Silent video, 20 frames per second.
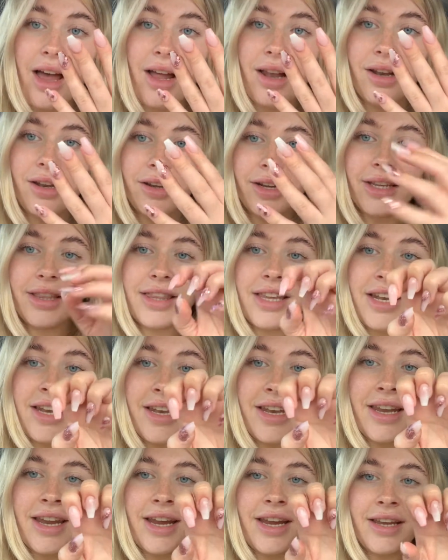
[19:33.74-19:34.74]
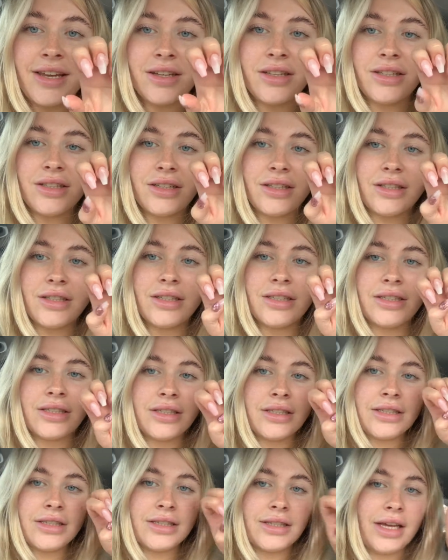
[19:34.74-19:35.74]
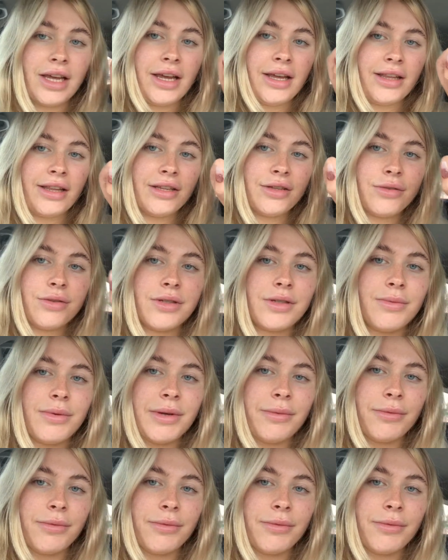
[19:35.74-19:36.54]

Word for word: Look at the nails. This one's a bit